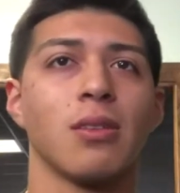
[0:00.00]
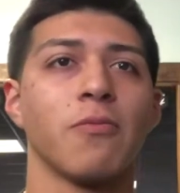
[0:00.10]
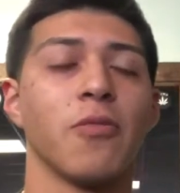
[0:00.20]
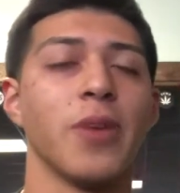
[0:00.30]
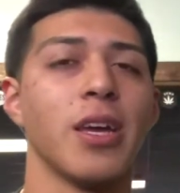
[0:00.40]

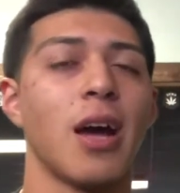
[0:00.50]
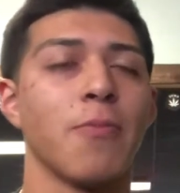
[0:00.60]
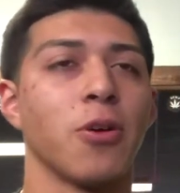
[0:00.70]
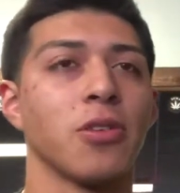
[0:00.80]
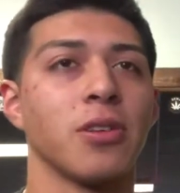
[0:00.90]
For me, I
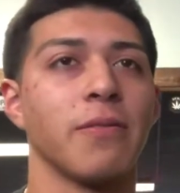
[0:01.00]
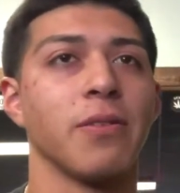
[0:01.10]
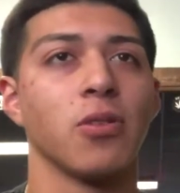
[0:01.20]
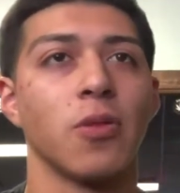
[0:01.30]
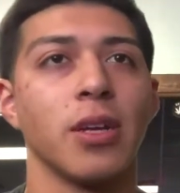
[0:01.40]
personally
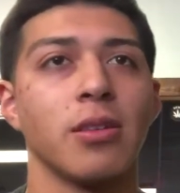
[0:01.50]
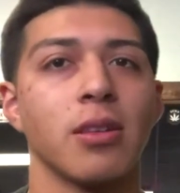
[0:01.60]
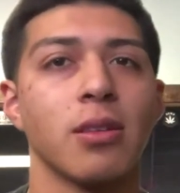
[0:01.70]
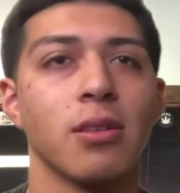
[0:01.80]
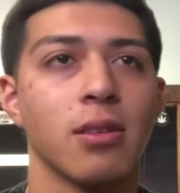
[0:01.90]
feel 20
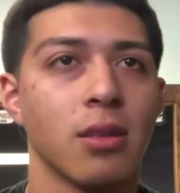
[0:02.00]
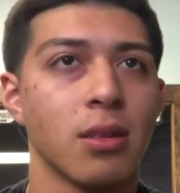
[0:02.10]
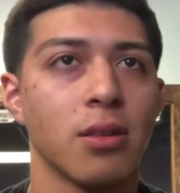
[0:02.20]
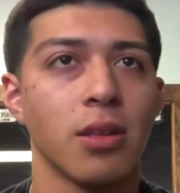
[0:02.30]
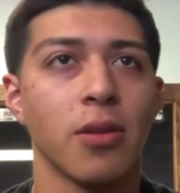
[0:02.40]
since
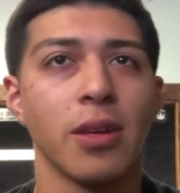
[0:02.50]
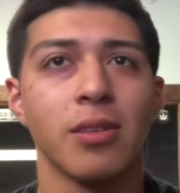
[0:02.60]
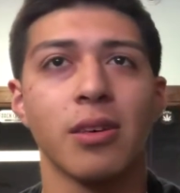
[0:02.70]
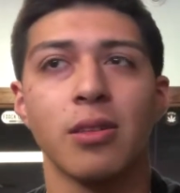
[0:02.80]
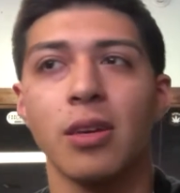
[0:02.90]
since I was like
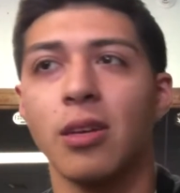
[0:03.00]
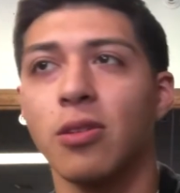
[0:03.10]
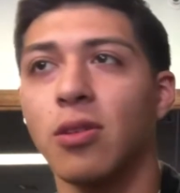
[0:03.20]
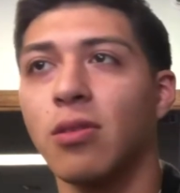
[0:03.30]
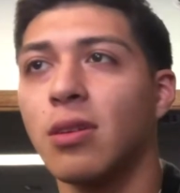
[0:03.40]
16
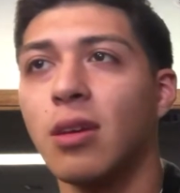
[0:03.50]
years old.